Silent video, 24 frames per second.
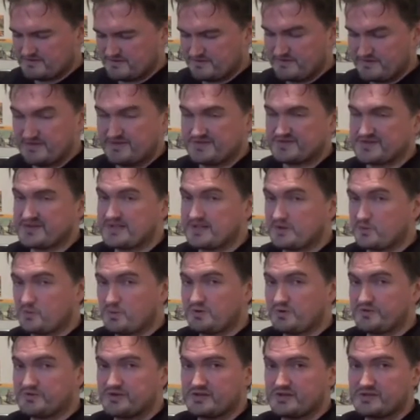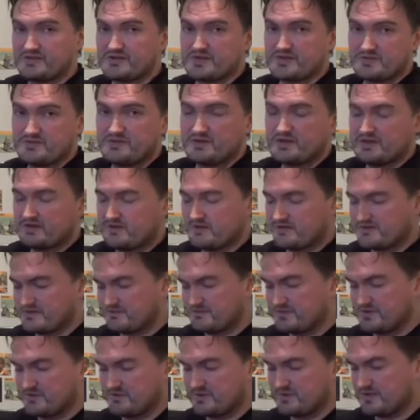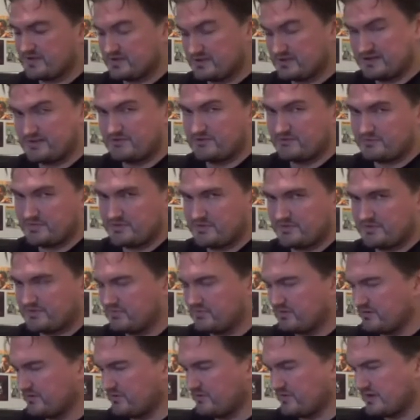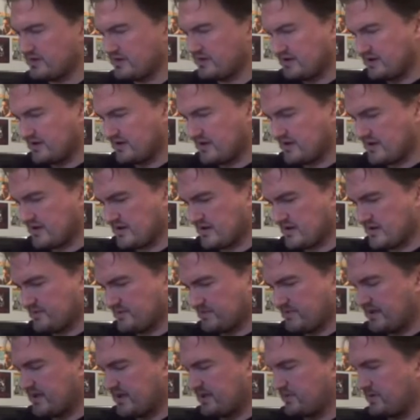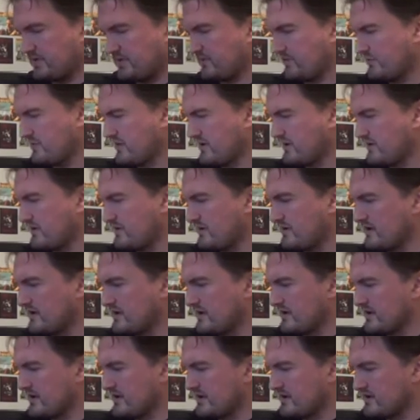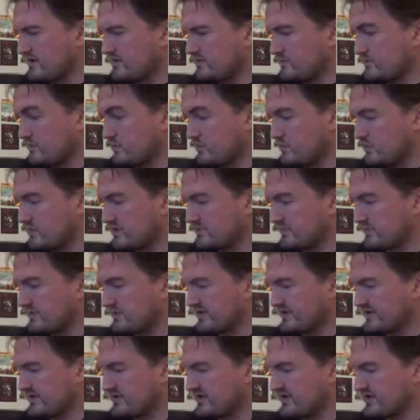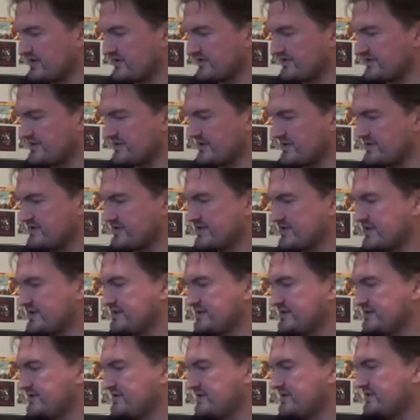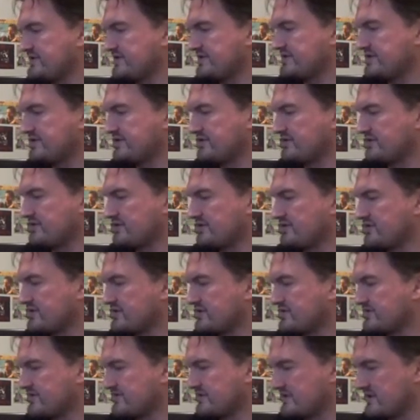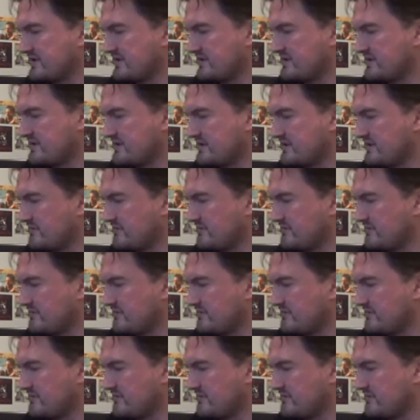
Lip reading: If you've not seen it, watch it, because it's fucking awesome. That's why, you know, I bought the Blu-ray. But anyway, what have we got? Ooh, special edition contents, high definition digital transfer, yeah.